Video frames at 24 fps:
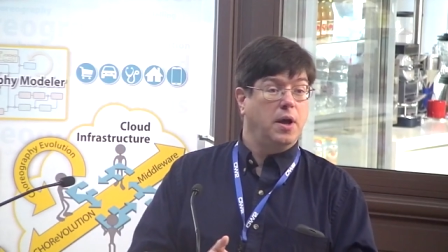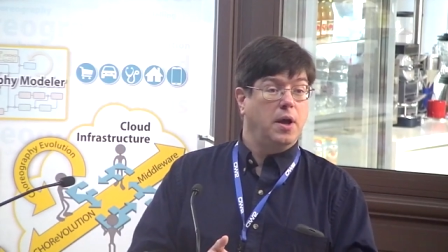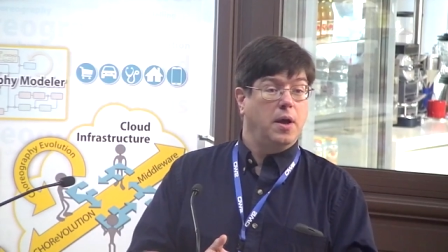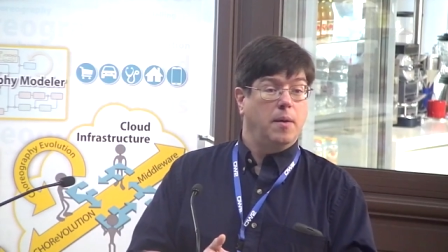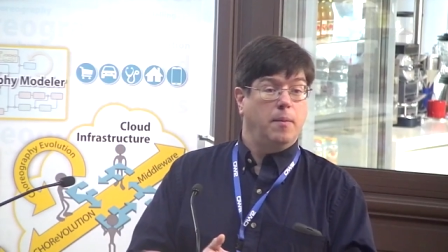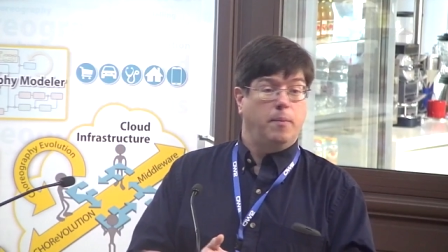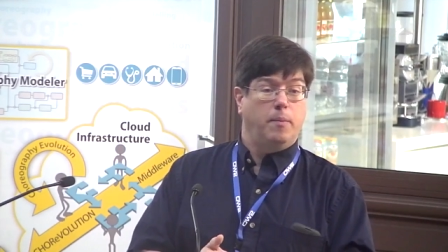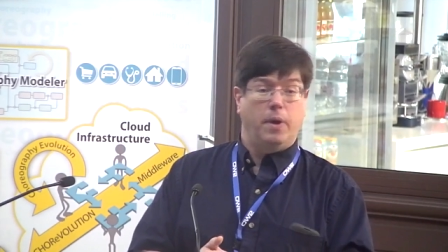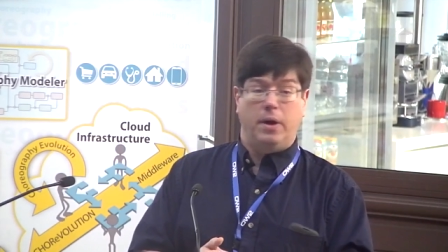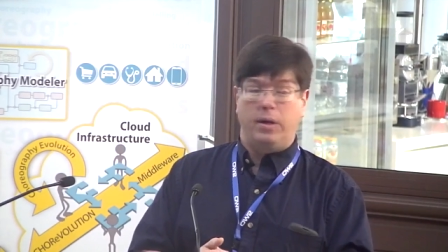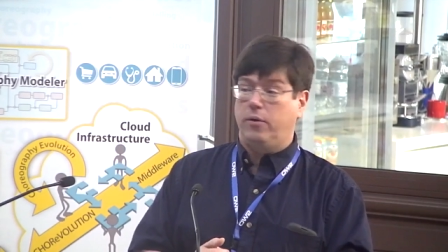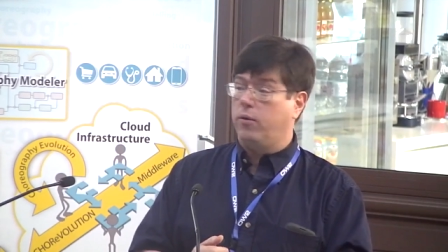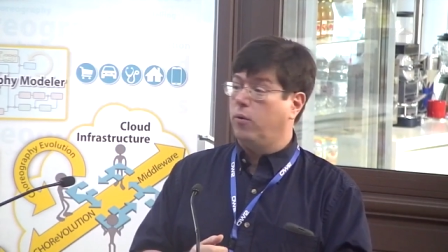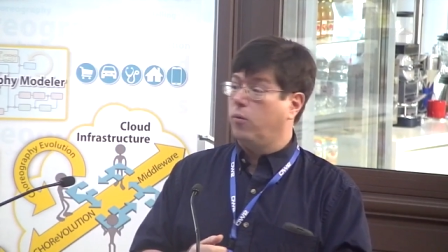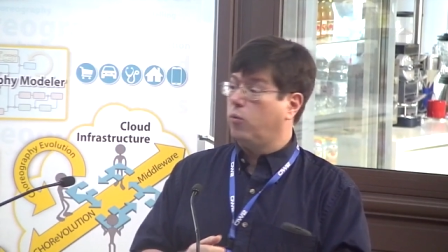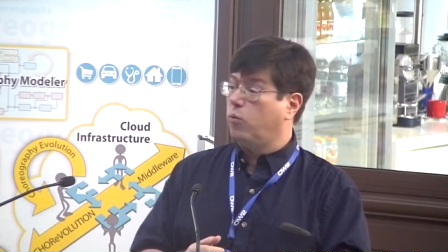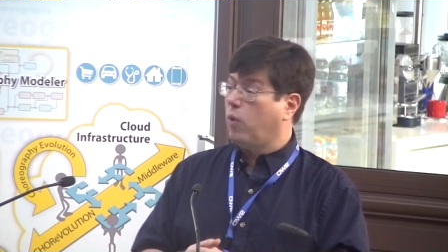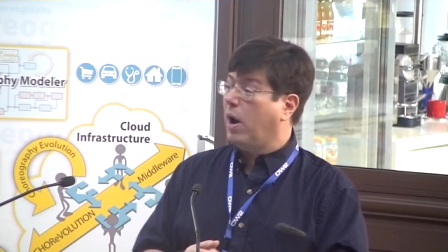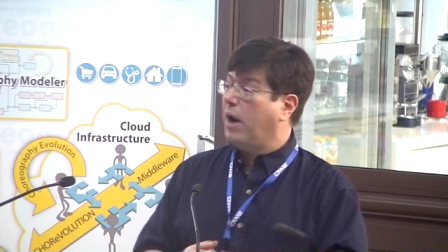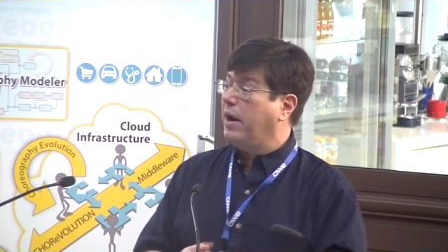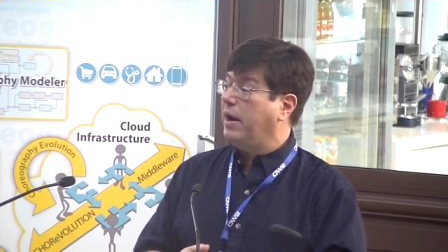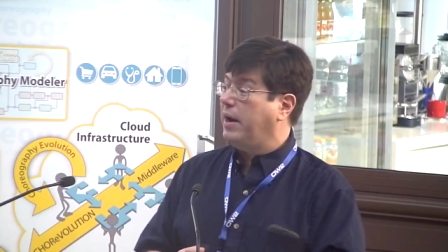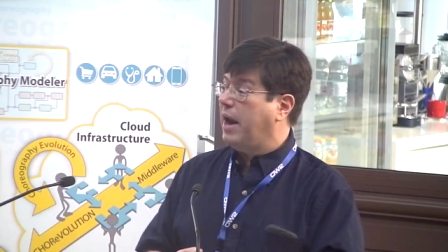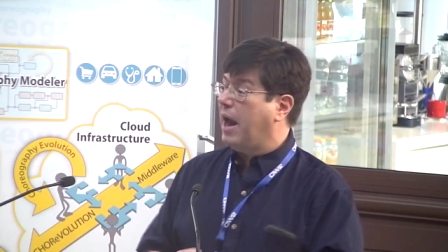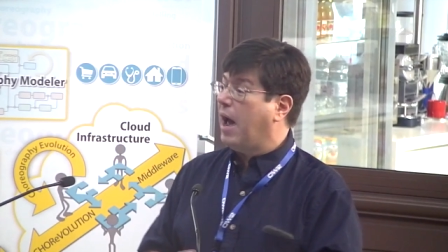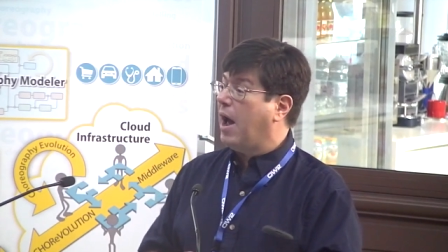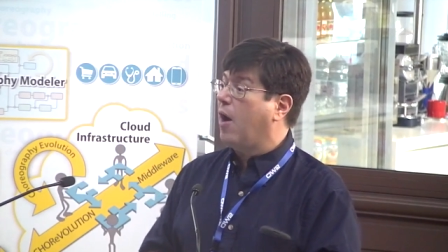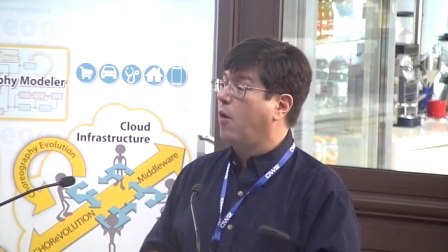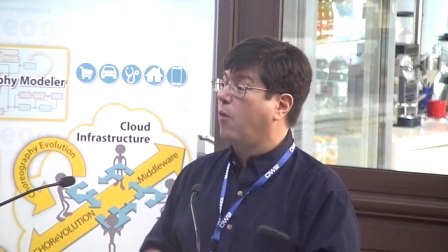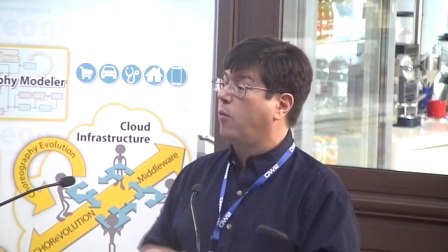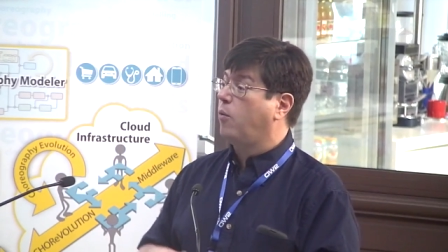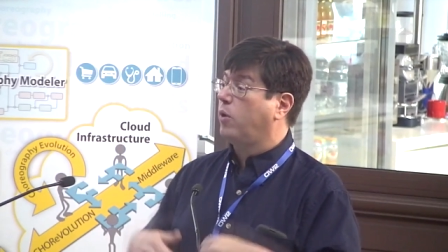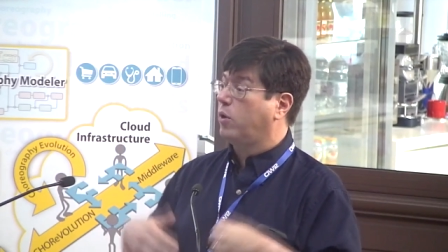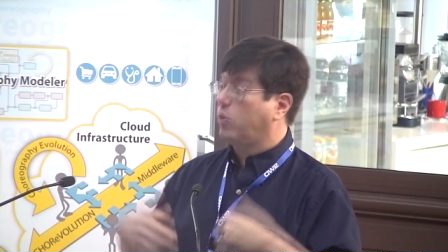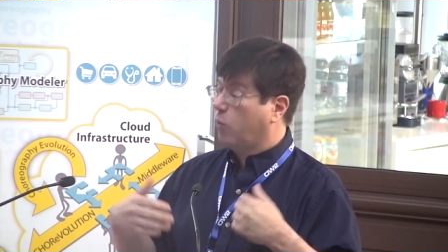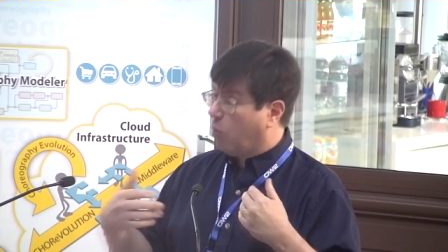but right
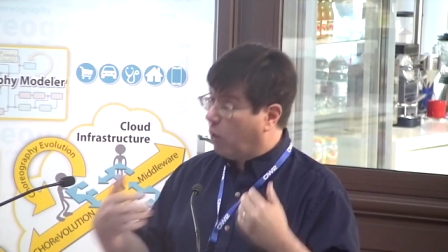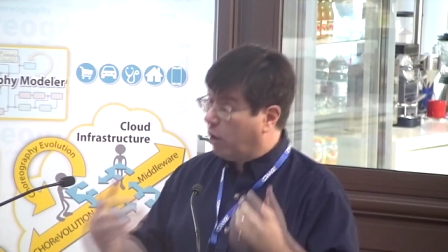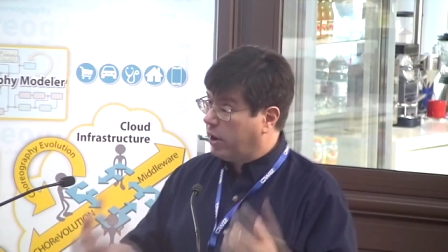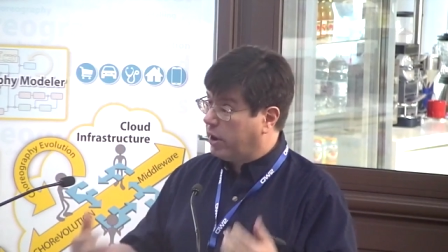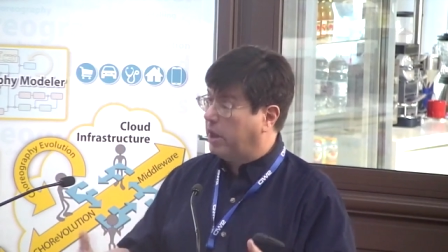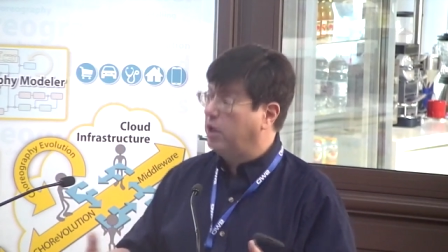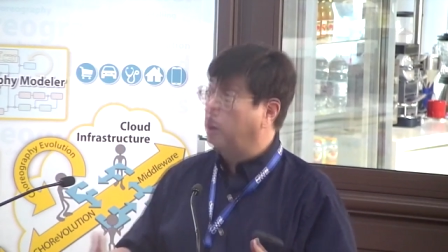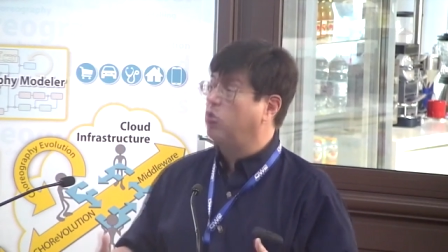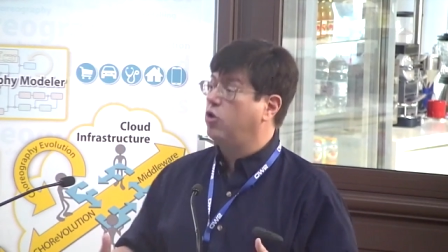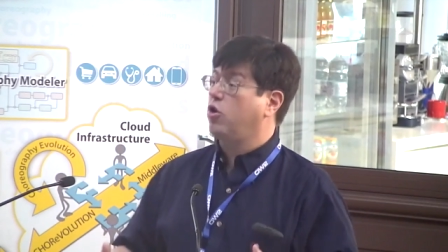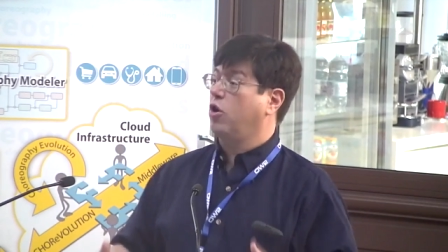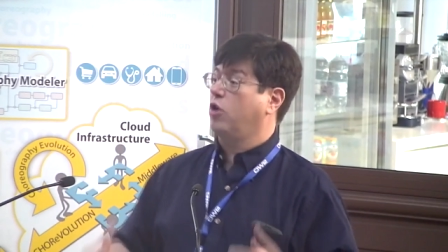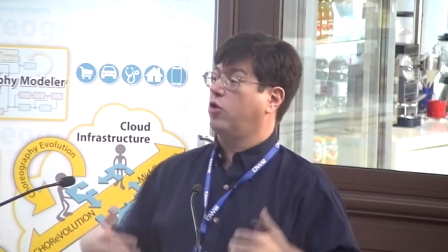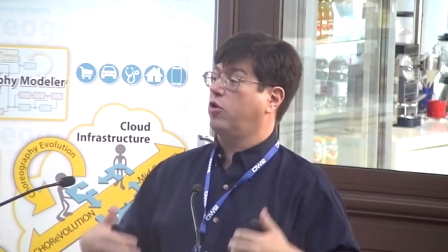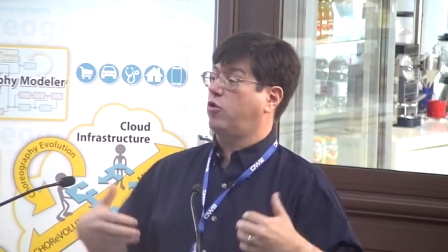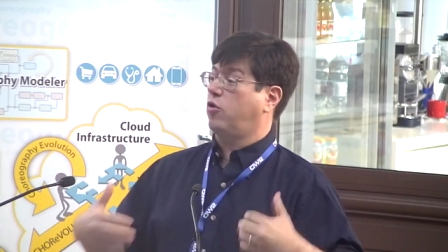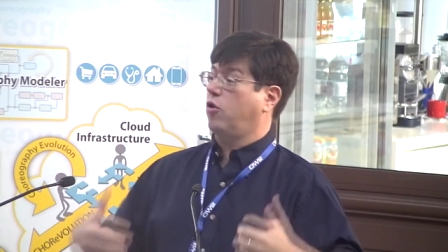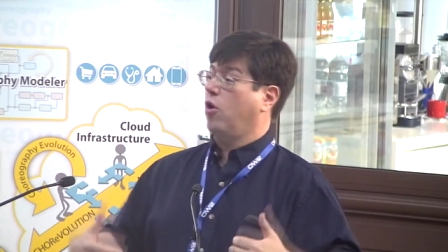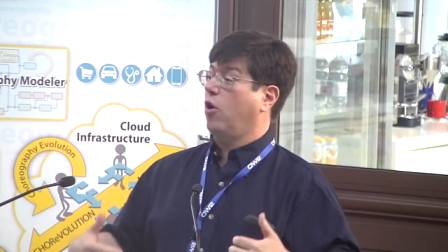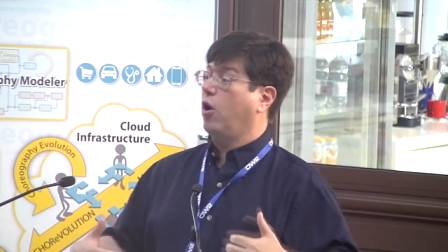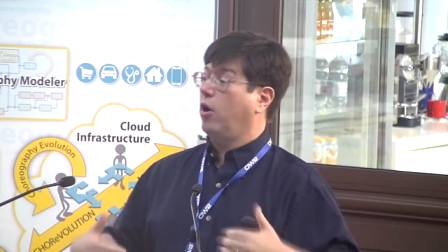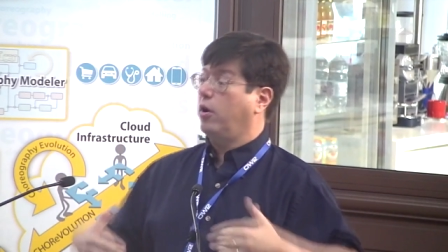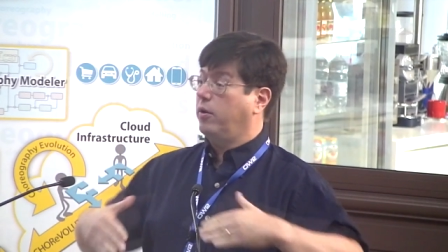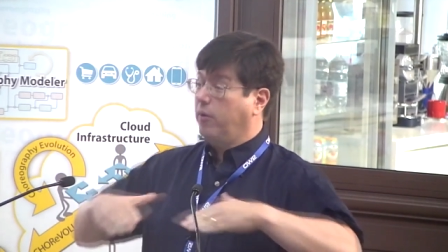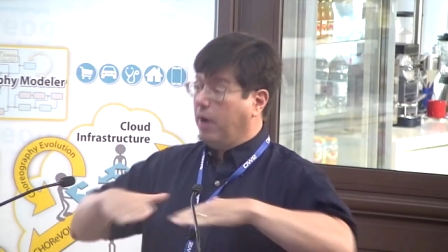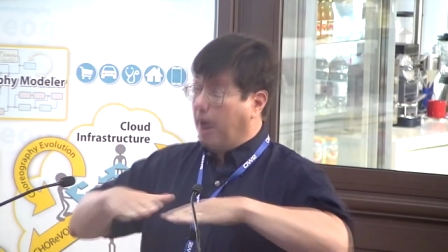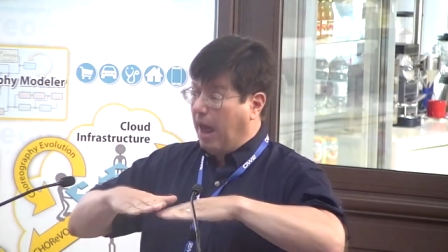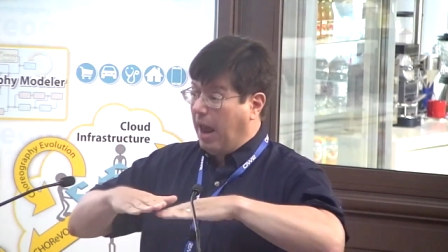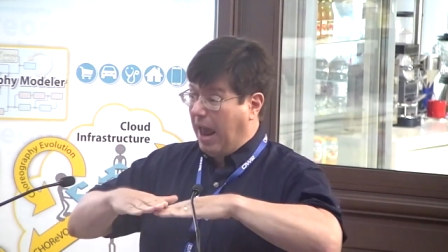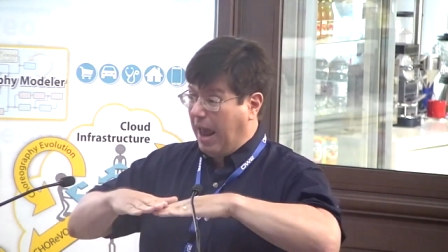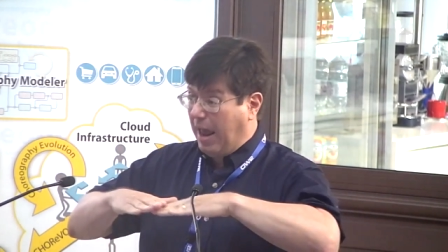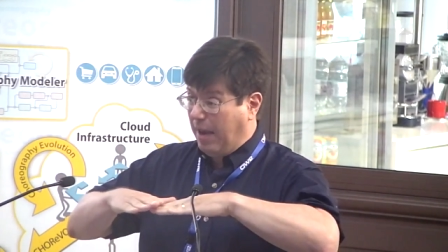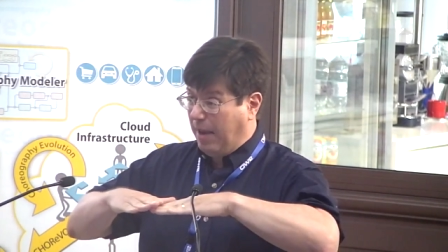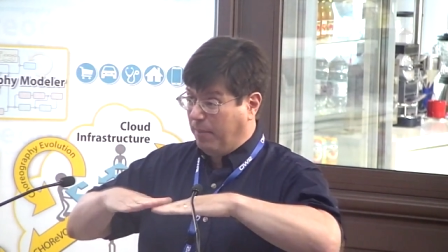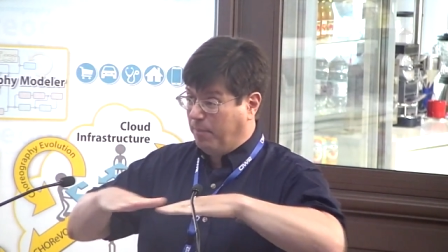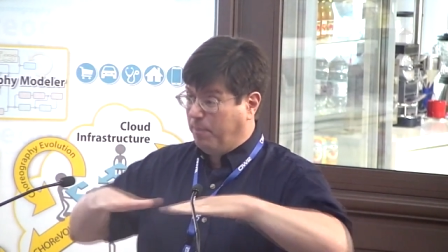now we're working just on
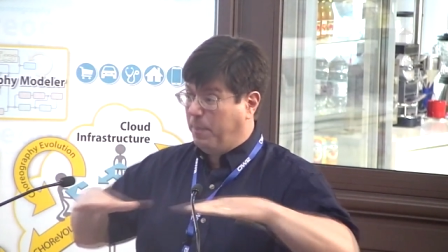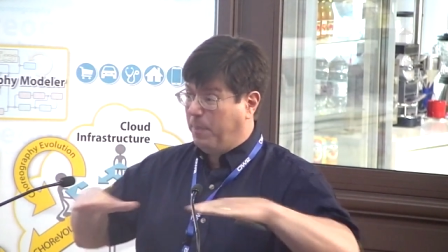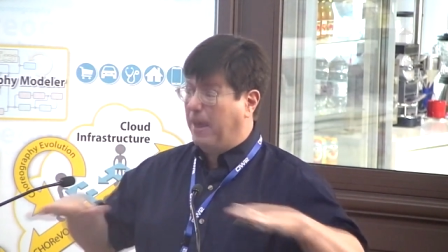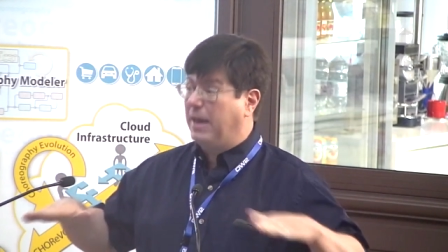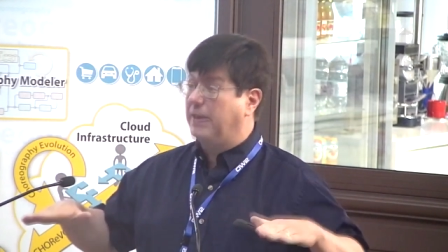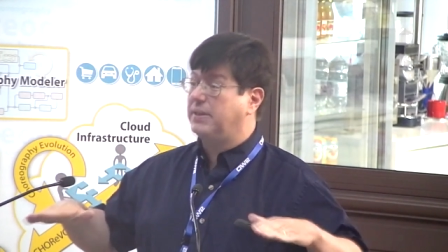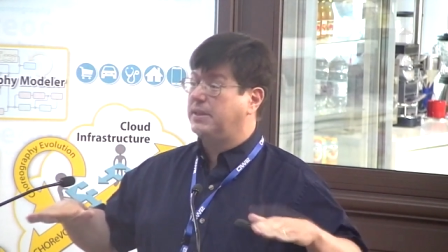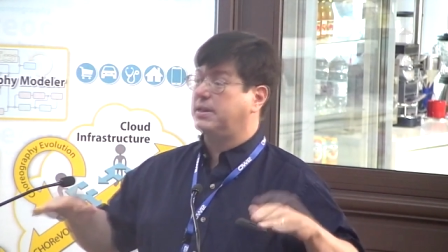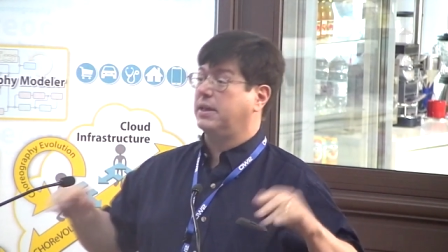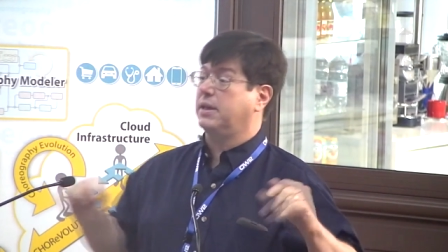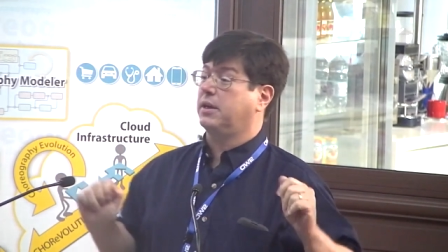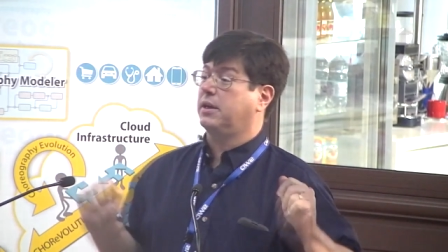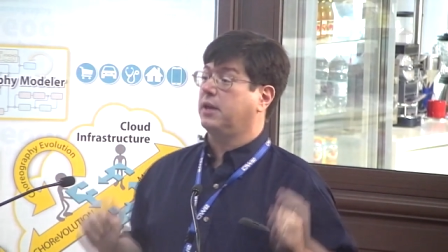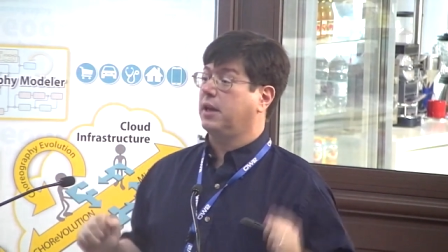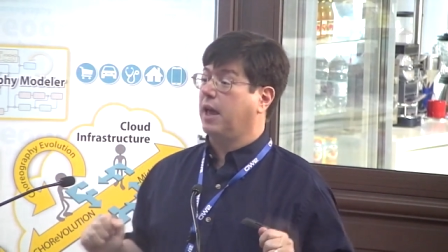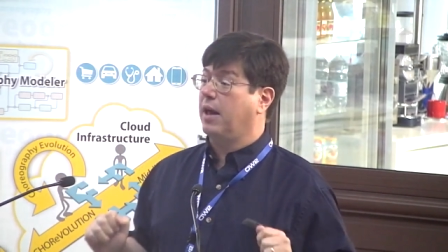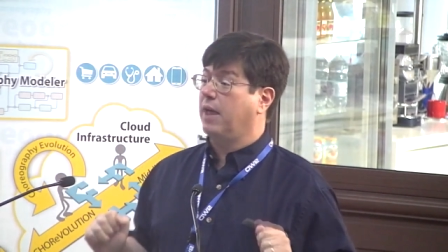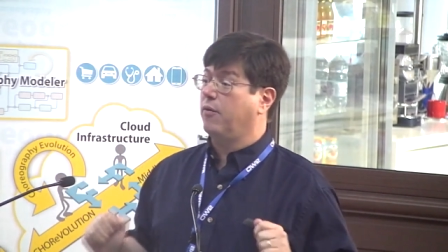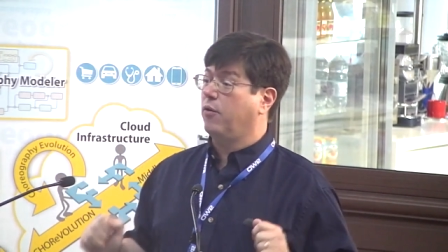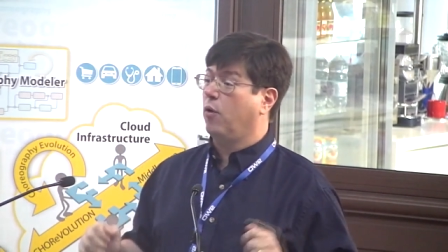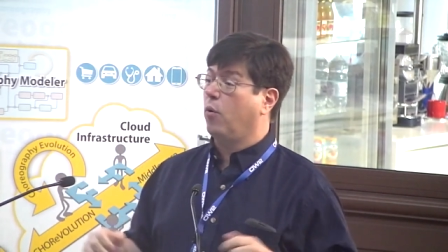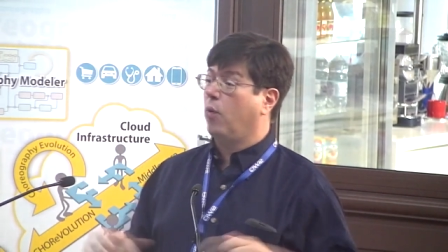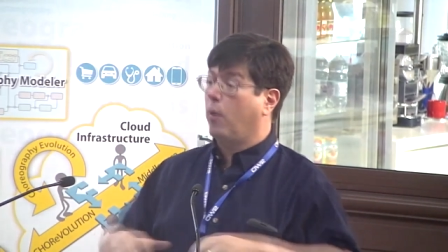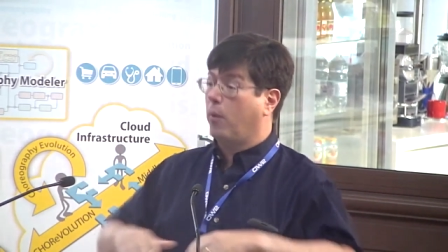a basic level,